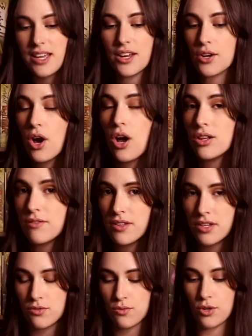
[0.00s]
in all of
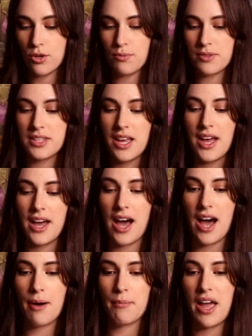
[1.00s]
these rooms,
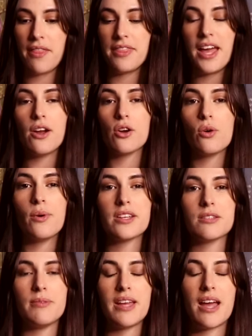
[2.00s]
and they are going
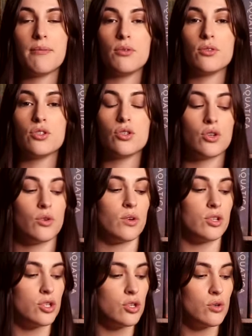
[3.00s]
to be able to
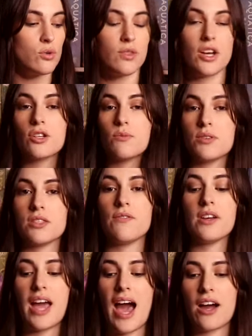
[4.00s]
do their
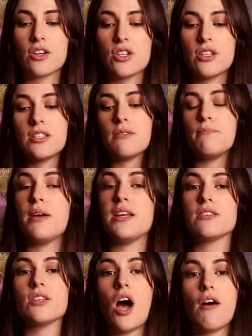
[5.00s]
specific actions
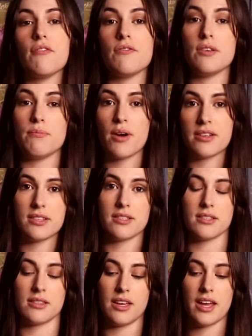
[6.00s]
based off of the presence
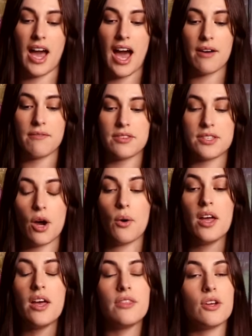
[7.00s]
that they have. So
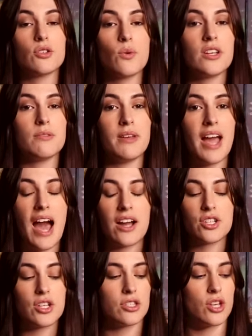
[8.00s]
there's going to be
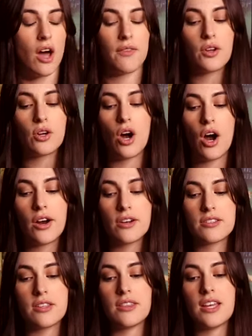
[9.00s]
actions on their
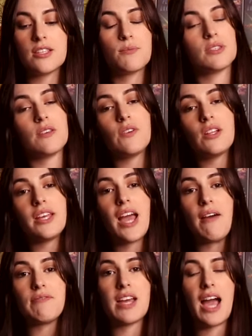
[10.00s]
cards that they specifically
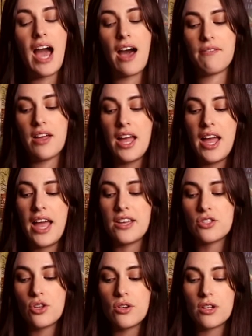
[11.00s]
have to have a
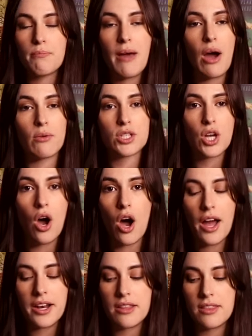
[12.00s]
certain amount
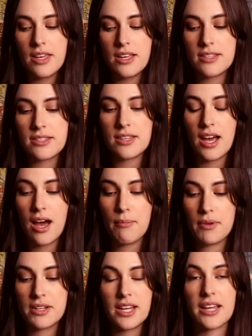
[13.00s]
on these
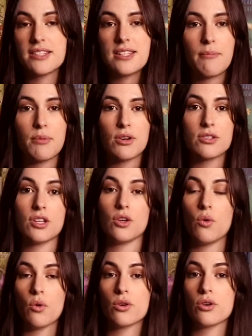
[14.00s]
dice numbers in
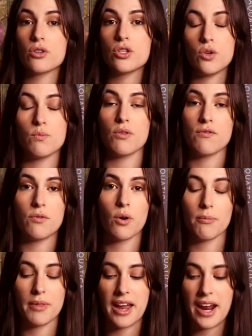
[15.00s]
order to
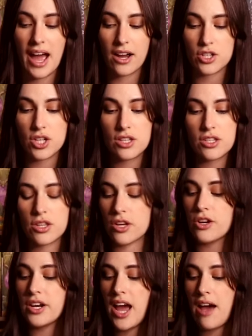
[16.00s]
perform that action. So they're
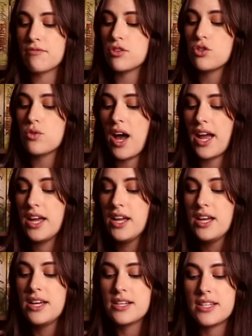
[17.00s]
gonna have to try
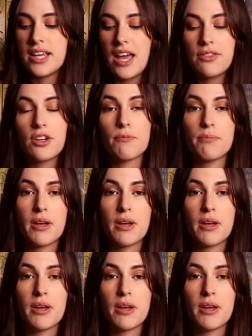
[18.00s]
to get their